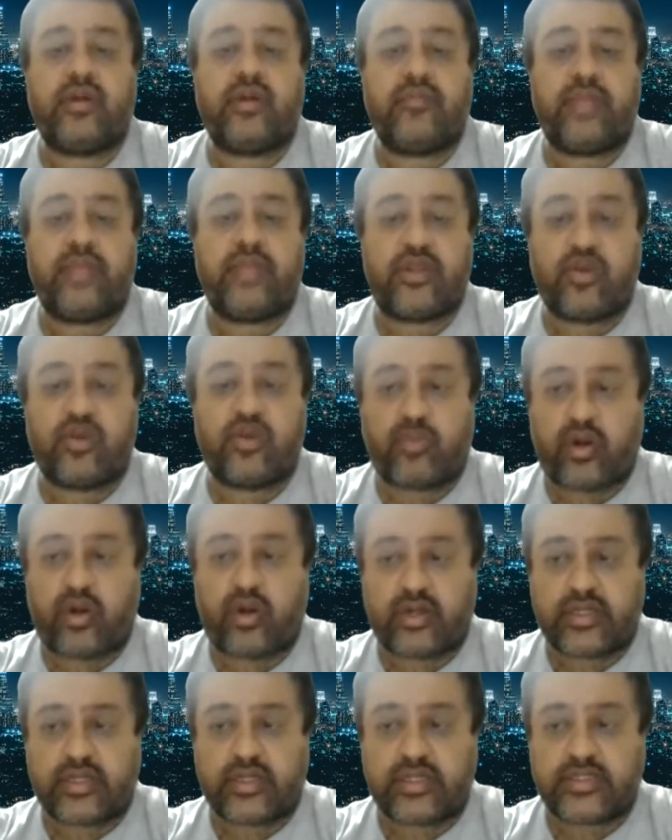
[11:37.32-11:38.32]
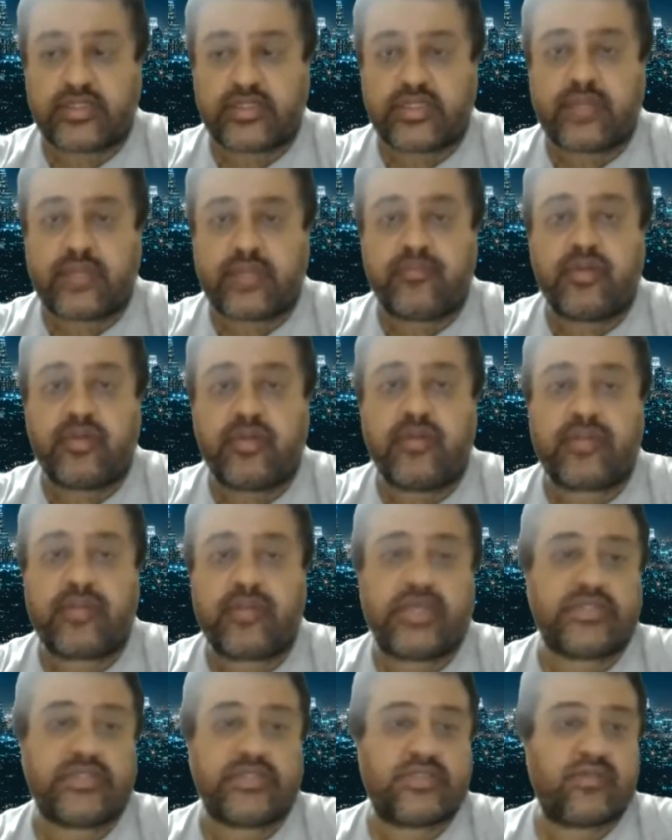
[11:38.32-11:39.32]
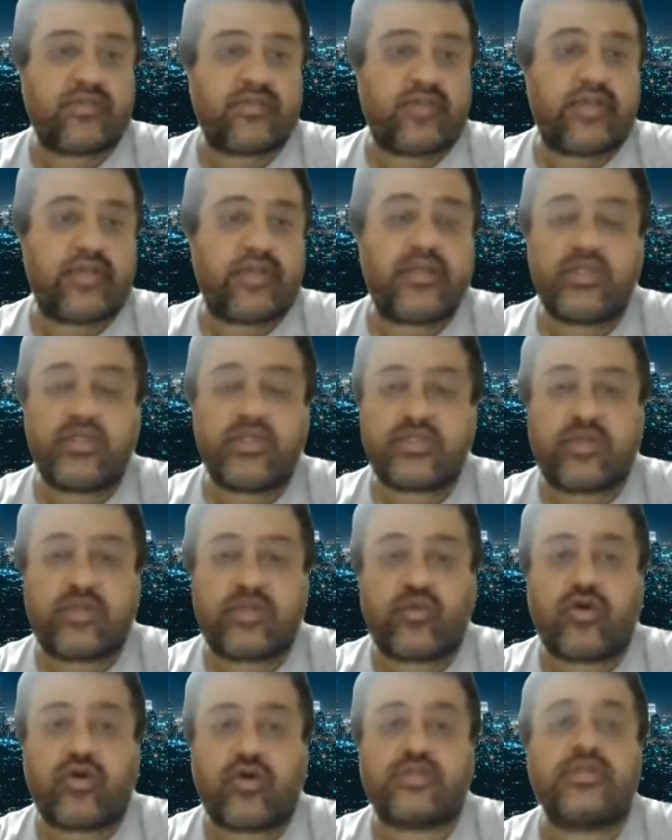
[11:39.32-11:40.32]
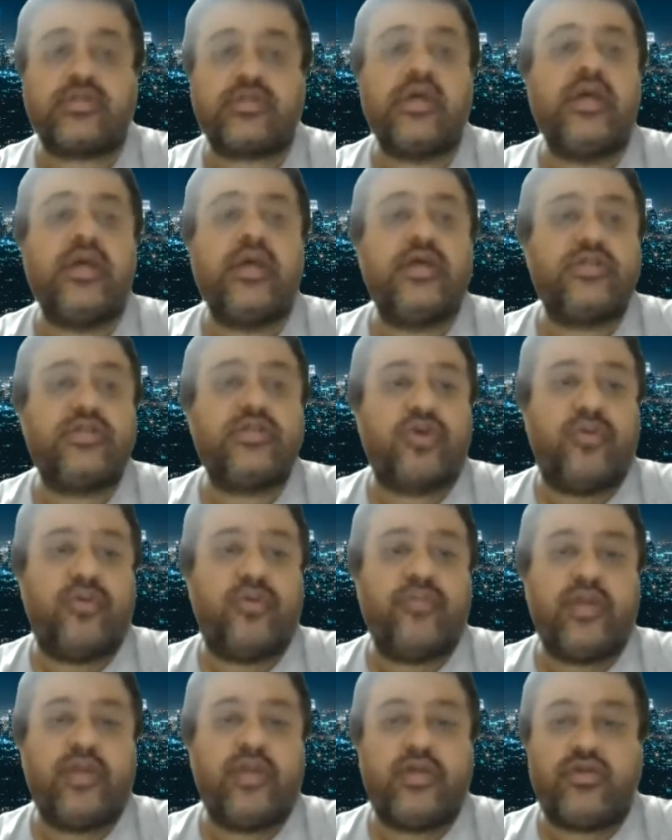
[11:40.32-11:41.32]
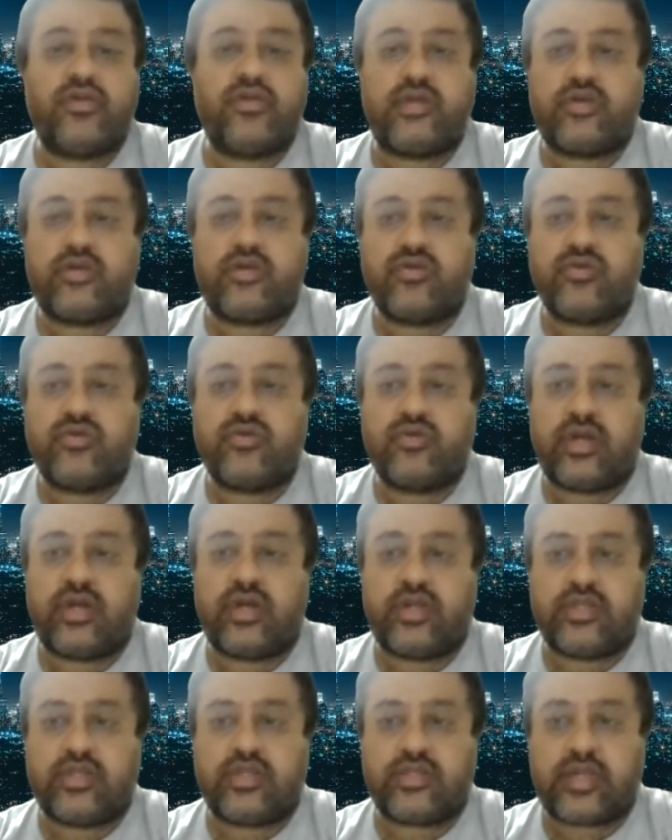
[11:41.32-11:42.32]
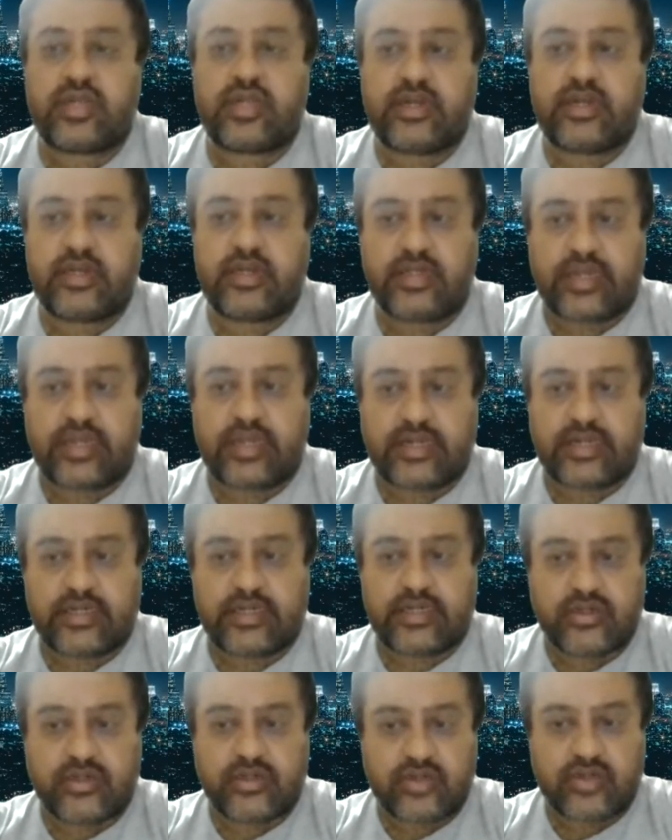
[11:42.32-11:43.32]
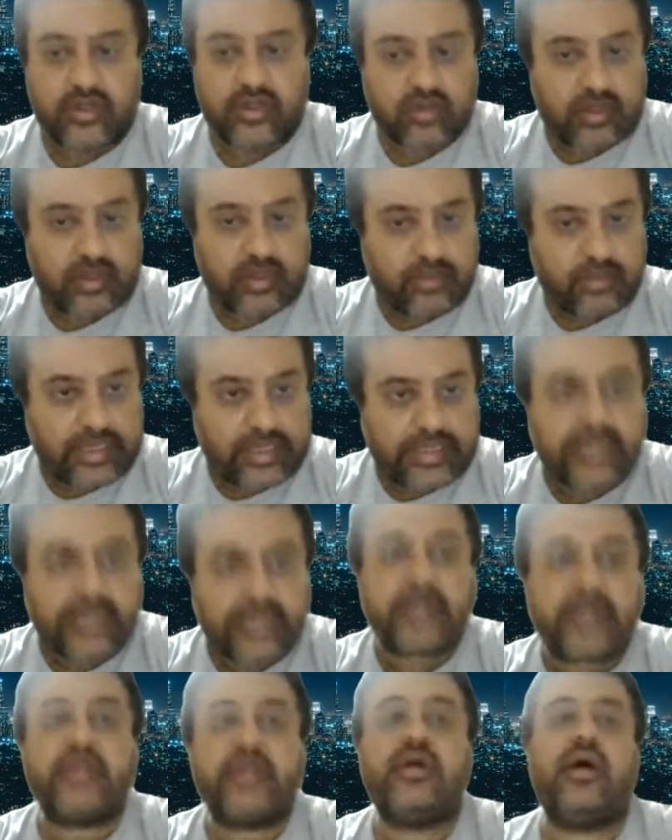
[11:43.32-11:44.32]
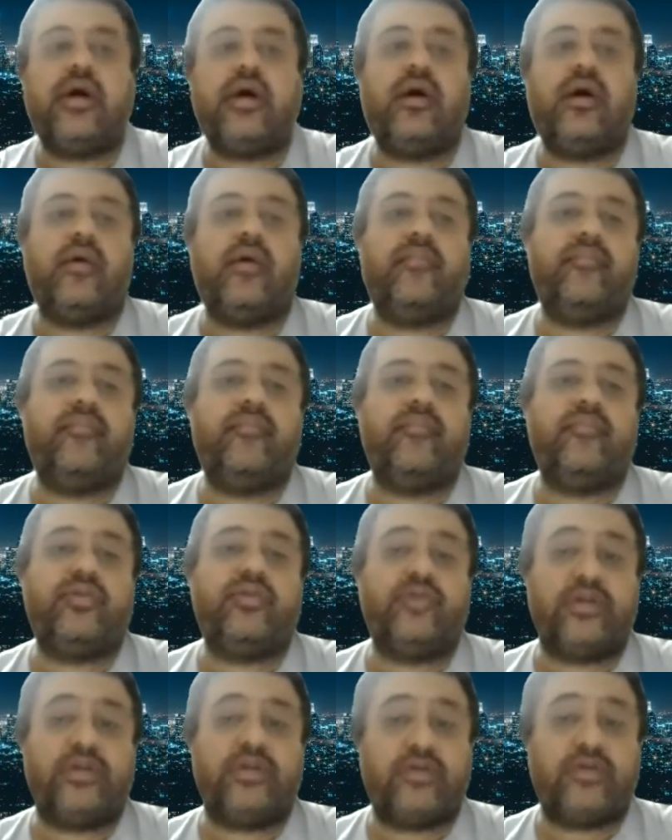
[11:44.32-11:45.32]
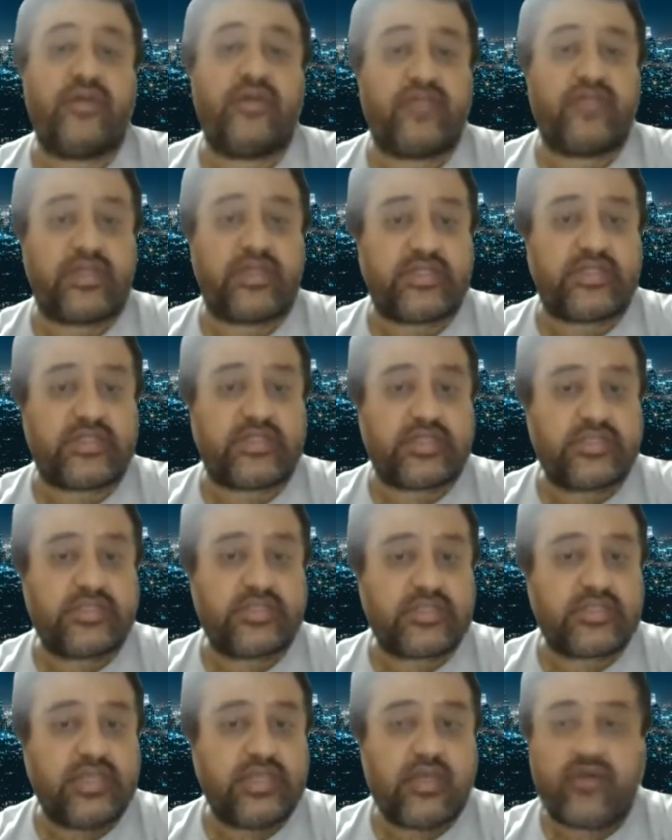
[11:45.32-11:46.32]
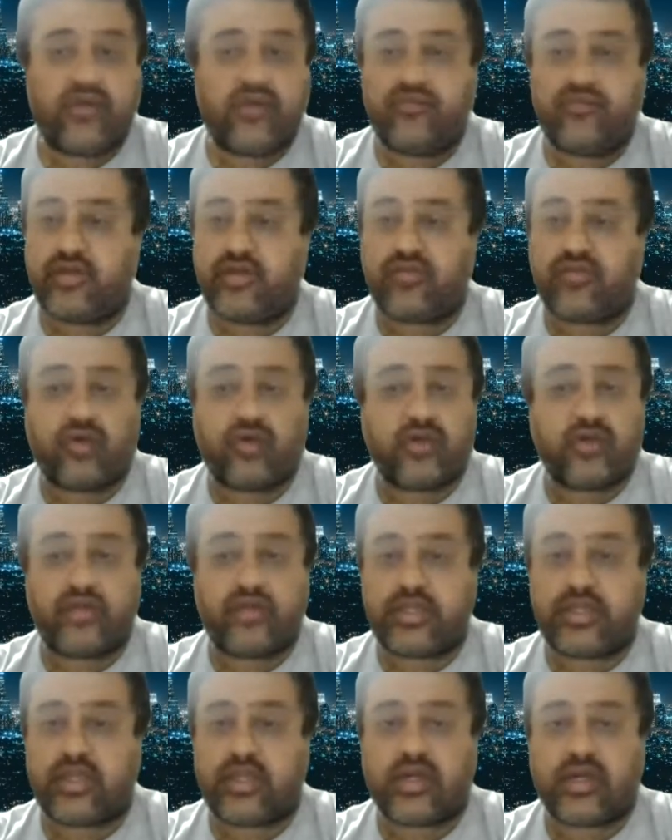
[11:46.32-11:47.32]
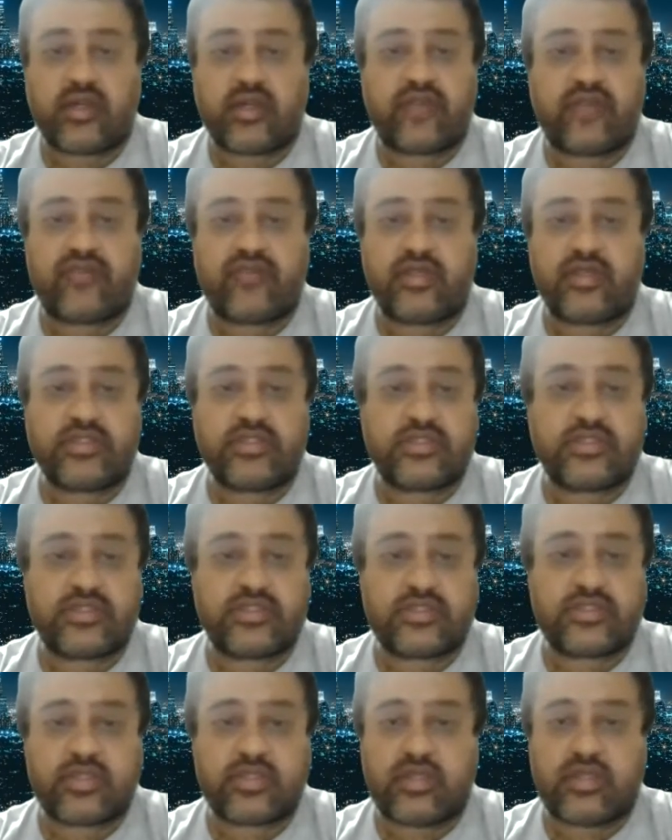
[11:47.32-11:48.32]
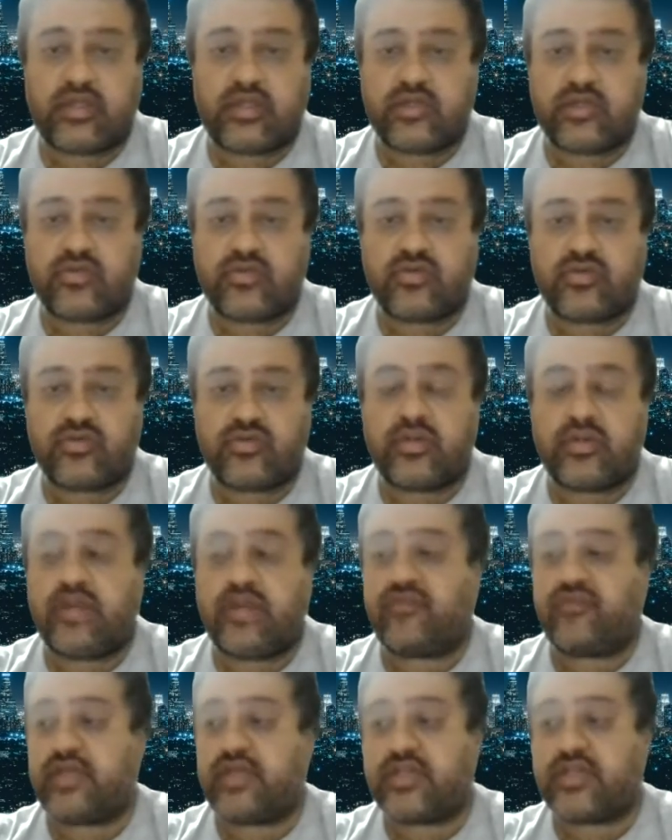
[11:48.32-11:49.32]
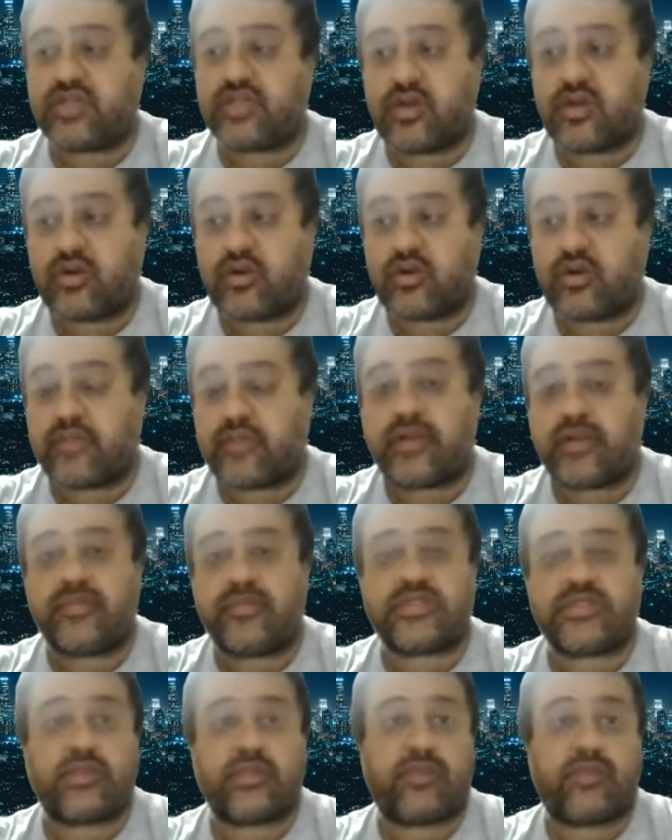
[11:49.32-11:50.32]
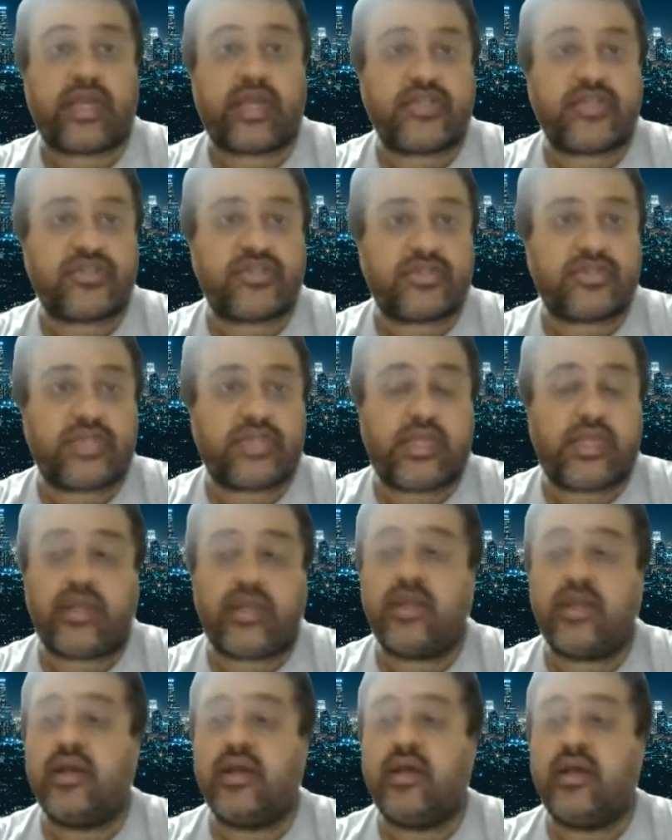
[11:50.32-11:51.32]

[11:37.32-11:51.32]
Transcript: make your product in the same price, right? In the same cost. So you need to understand that you need to communicate, you need to give the reasons, whatever they are. If this is due to inflation, or there might be supply chain